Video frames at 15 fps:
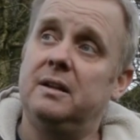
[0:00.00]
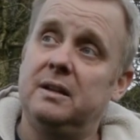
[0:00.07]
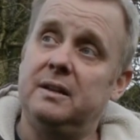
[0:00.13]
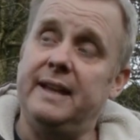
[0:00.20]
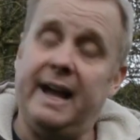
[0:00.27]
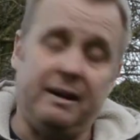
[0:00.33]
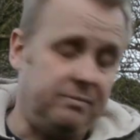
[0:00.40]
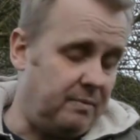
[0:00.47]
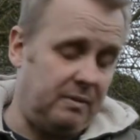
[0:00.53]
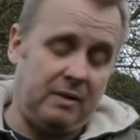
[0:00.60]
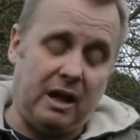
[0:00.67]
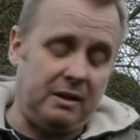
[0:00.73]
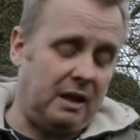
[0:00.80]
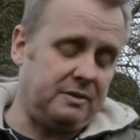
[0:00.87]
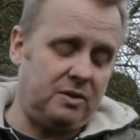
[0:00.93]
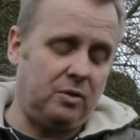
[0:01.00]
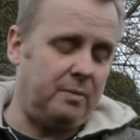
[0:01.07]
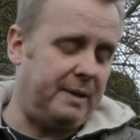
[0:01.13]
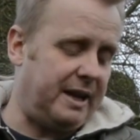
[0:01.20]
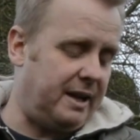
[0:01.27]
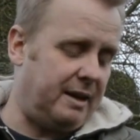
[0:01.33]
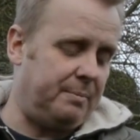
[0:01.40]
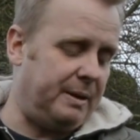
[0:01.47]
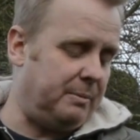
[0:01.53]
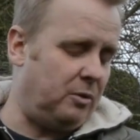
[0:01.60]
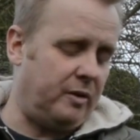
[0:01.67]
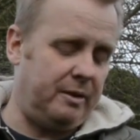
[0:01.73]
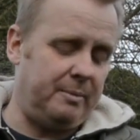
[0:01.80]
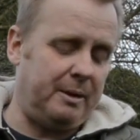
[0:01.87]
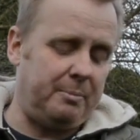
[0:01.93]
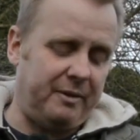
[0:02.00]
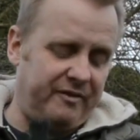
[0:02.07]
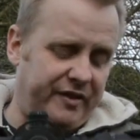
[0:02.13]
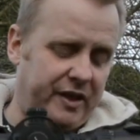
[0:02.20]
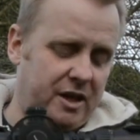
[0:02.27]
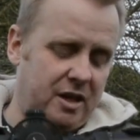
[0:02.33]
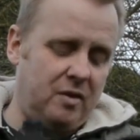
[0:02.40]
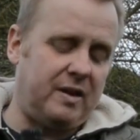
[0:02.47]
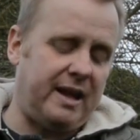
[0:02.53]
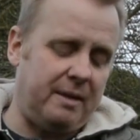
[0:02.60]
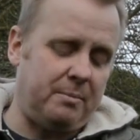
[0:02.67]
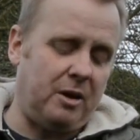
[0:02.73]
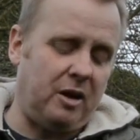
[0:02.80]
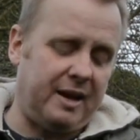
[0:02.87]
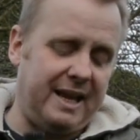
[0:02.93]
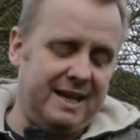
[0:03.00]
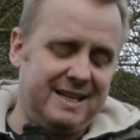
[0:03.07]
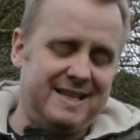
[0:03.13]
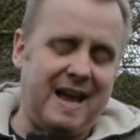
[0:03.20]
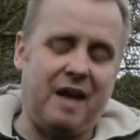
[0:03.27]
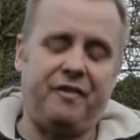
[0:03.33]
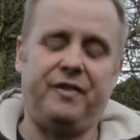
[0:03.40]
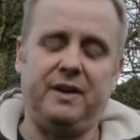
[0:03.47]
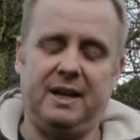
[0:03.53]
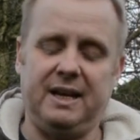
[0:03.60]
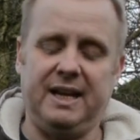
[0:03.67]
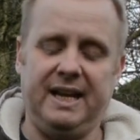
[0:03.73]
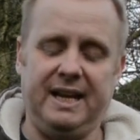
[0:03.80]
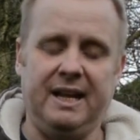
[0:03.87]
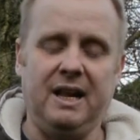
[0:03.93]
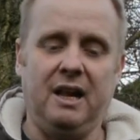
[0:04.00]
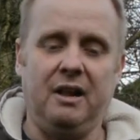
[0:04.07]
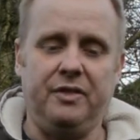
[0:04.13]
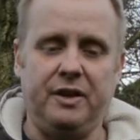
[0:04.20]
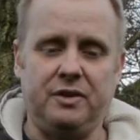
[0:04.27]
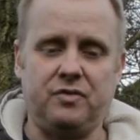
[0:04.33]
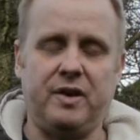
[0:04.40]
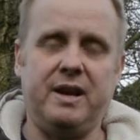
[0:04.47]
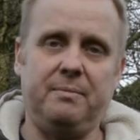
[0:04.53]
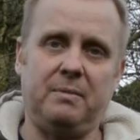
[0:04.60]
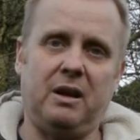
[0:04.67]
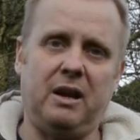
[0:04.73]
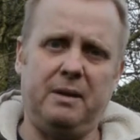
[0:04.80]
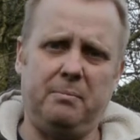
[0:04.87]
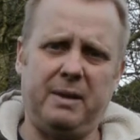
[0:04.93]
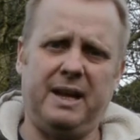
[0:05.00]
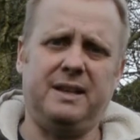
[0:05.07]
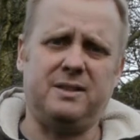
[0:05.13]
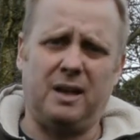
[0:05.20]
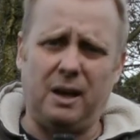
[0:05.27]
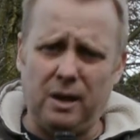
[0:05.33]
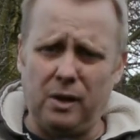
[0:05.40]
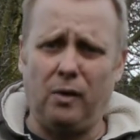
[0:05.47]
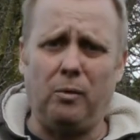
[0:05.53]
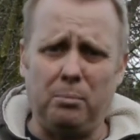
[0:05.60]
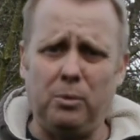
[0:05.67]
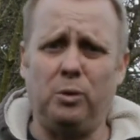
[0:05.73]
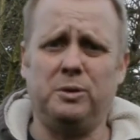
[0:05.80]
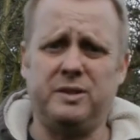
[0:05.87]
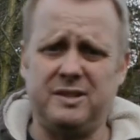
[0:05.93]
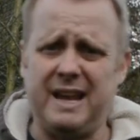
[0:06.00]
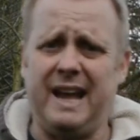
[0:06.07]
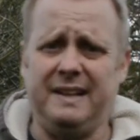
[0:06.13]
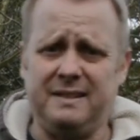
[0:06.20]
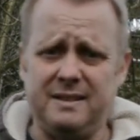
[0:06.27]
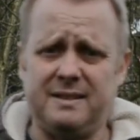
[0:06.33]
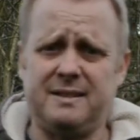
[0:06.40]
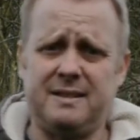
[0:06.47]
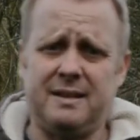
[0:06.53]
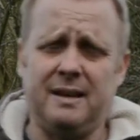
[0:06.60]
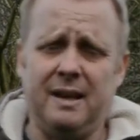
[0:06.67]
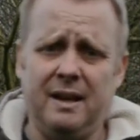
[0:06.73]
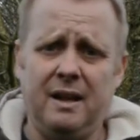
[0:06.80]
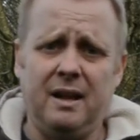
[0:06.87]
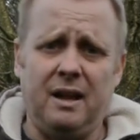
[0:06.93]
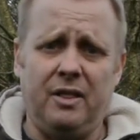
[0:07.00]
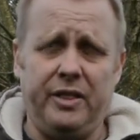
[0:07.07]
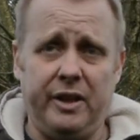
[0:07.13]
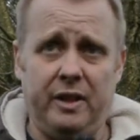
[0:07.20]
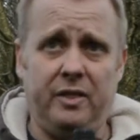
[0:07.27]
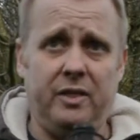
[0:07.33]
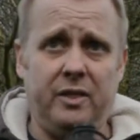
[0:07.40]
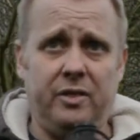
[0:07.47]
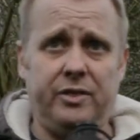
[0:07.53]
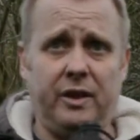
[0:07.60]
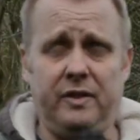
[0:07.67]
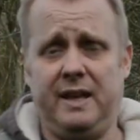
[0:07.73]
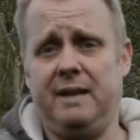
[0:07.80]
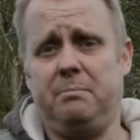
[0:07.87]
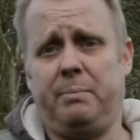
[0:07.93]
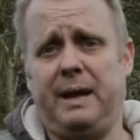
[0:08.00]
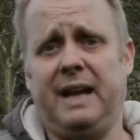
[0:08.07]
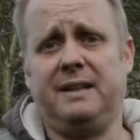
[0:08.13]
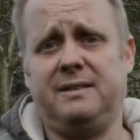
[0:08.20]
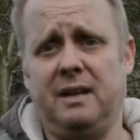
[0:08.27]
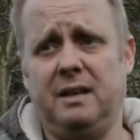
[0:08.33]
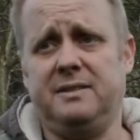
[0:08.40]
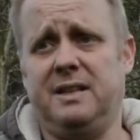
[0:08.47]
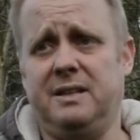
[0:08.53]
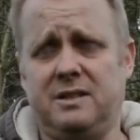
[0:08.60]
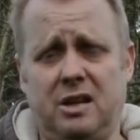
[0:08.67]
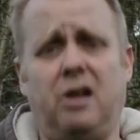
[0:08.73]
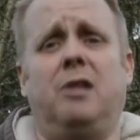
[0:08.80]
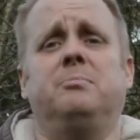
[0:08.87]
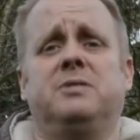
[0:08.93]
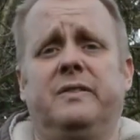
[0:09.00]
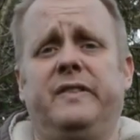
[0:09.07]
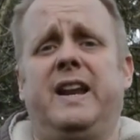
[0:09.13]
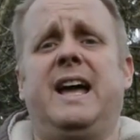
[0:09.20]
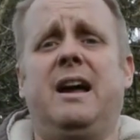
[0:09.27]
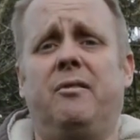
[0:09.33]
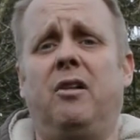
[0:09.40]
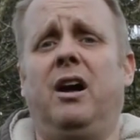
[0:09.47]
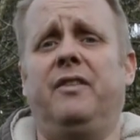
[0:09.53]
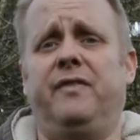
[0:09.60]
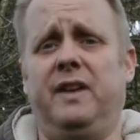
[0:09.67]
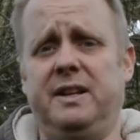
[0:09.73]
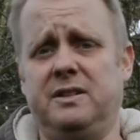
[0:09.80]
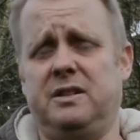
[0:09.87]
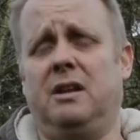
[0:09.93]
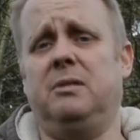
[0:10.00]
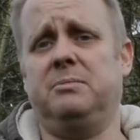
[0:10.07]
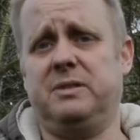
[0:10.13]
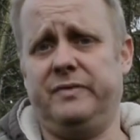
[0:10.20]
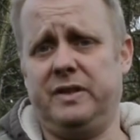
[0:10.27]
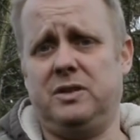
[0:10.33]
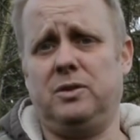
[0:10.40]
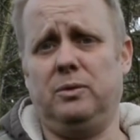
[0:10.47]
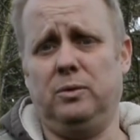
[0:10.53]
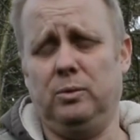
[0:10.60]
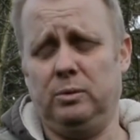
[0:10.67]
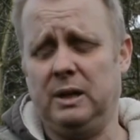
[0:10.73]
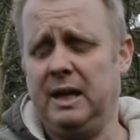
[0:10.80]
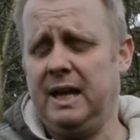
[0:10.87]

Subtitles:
yeah, I'll talk about it a bit more in a minute, but for the UK market, definitely the Dreamline makes a lot more sense than the Impact does in terms of an air rifle, in terms of a tool.